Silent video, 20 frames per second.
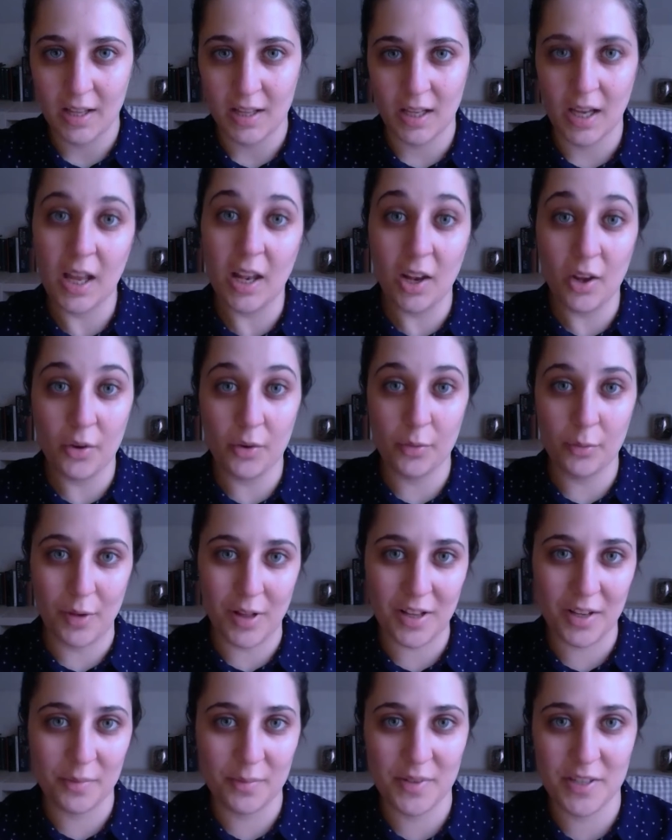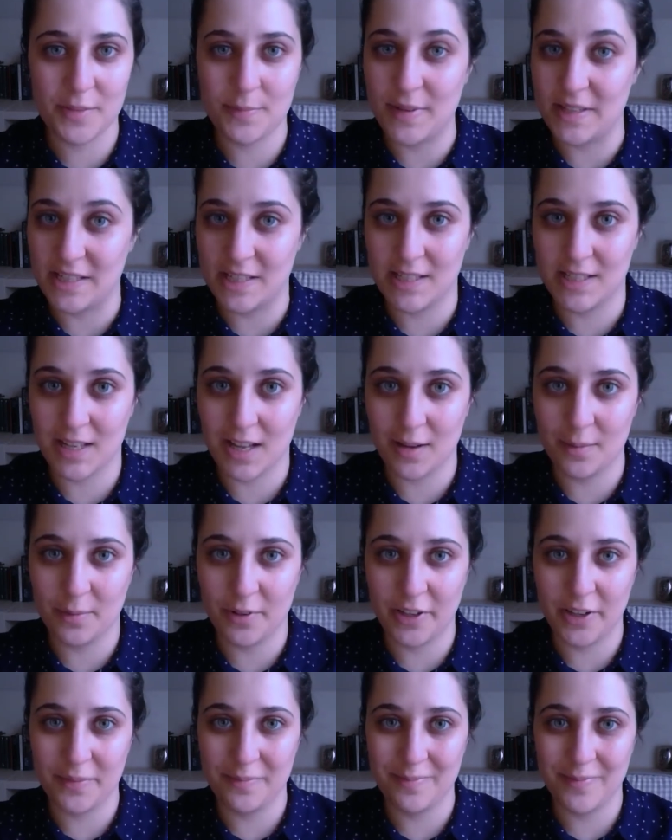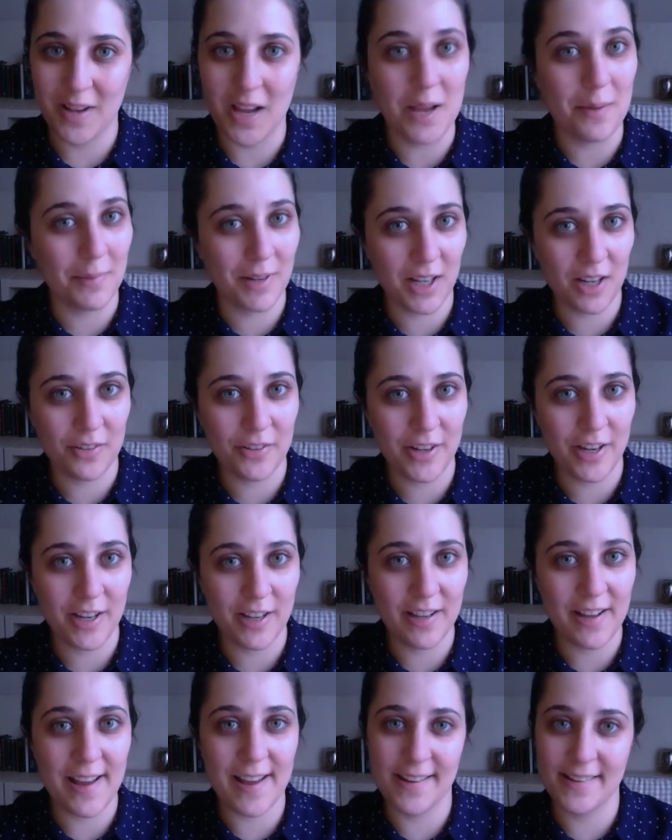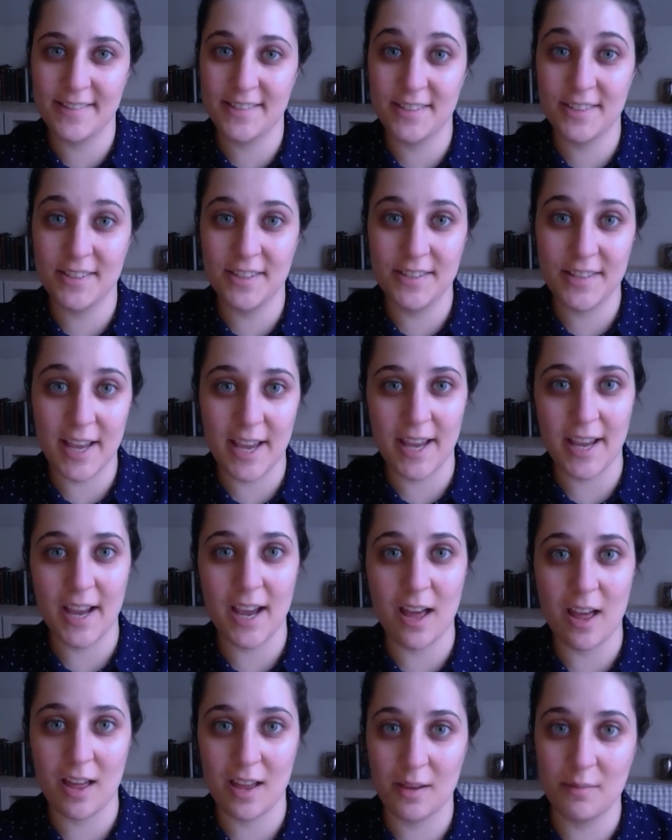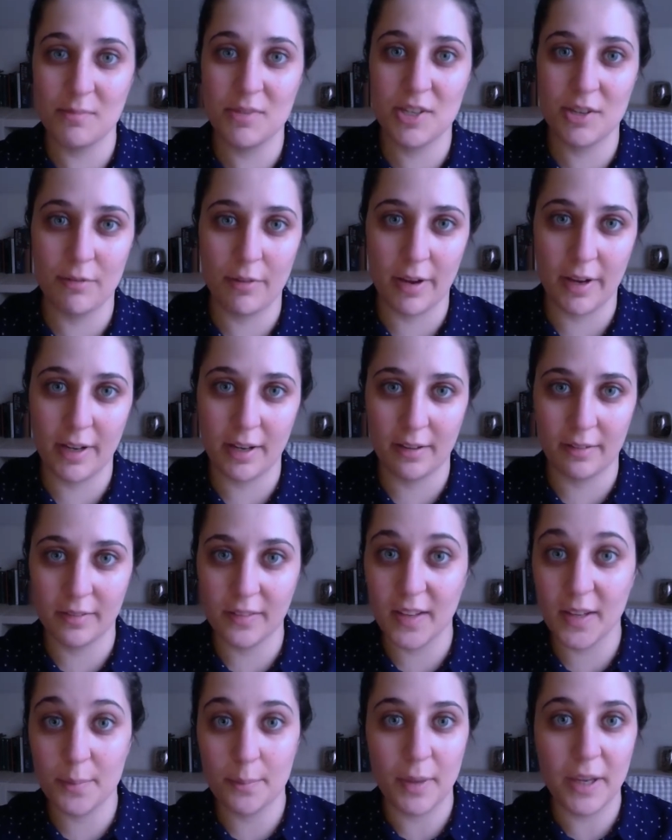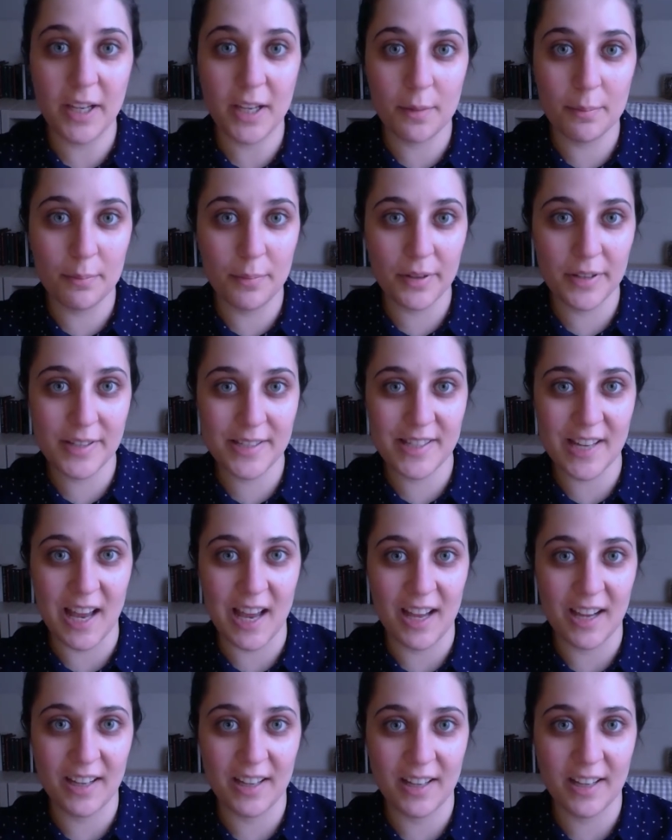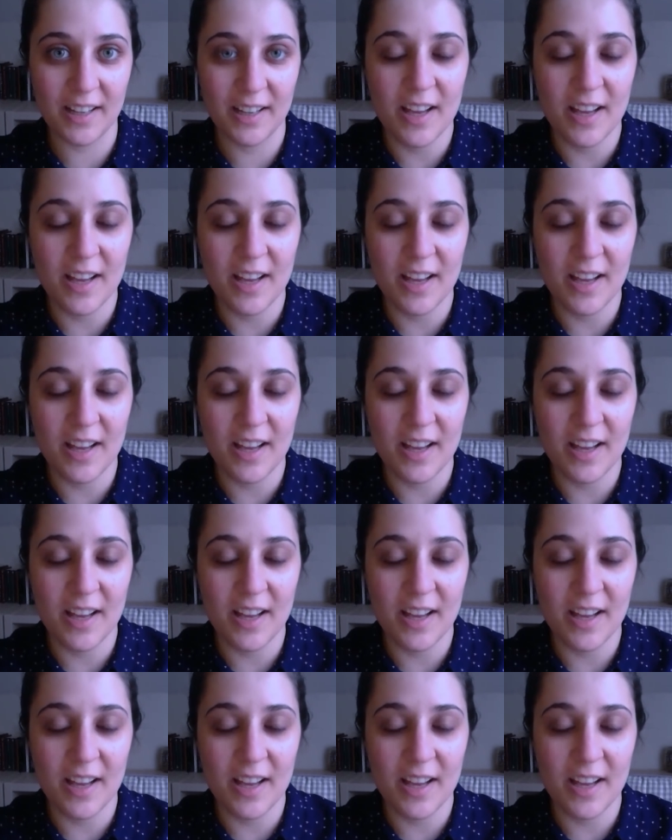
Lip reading: Hello and welcome to Spencer's Library. I'm Claudia and today I am doing the makeup book tag.